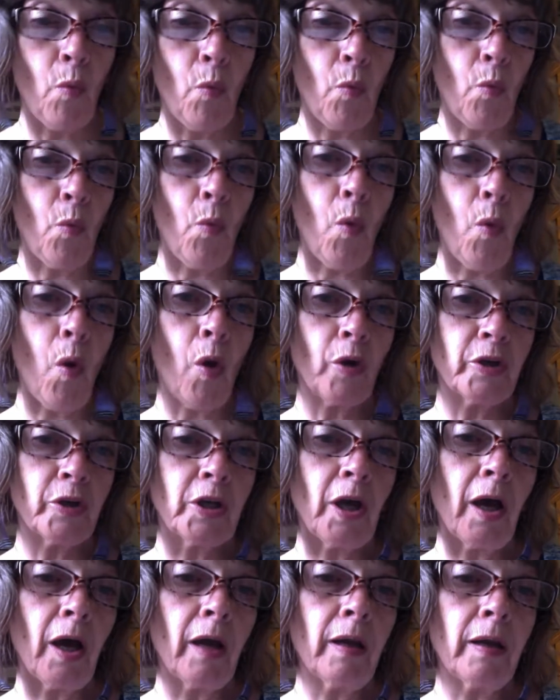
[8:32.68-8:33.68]
What
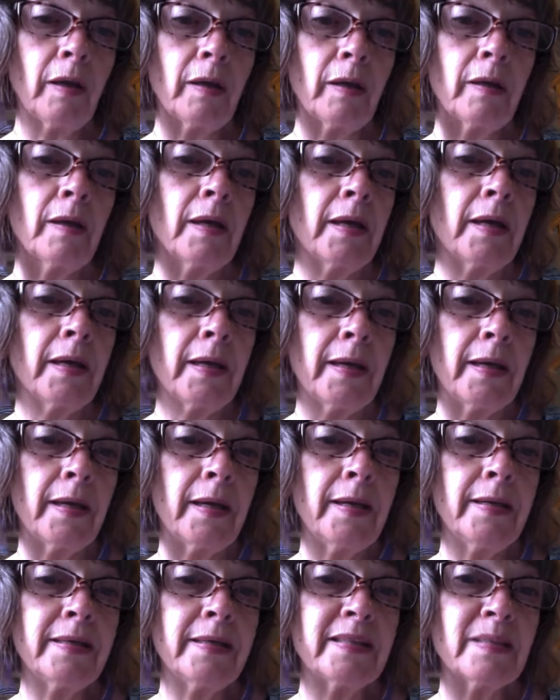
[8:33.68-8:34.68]
colour
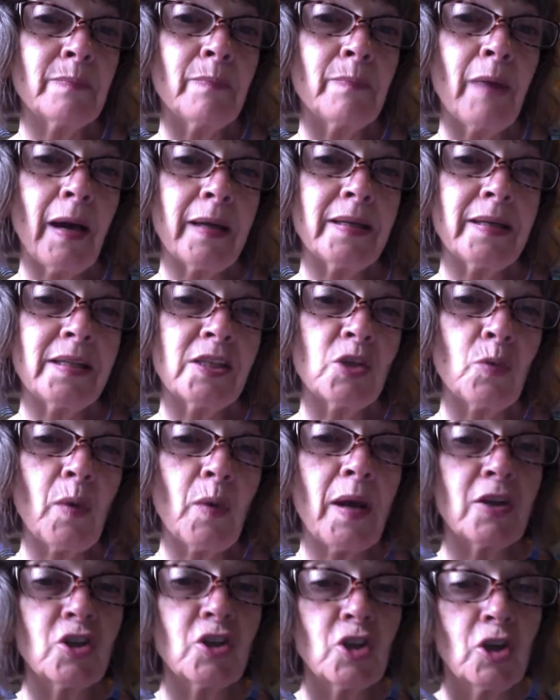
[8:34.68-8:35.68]
is my
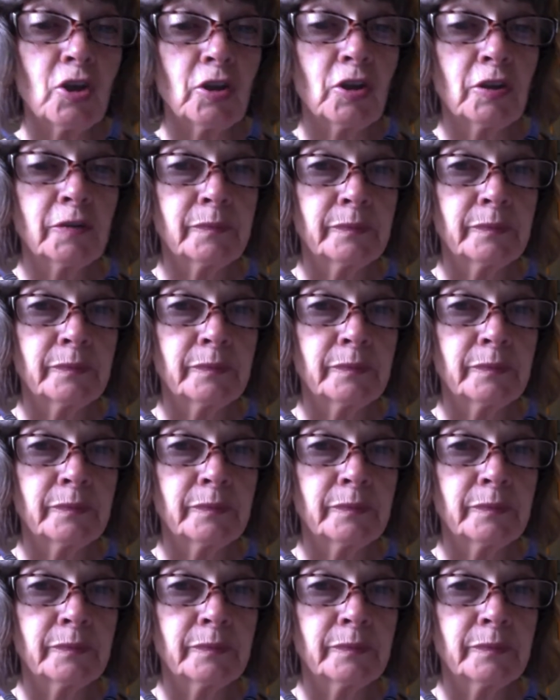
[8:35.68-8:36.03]
sweater?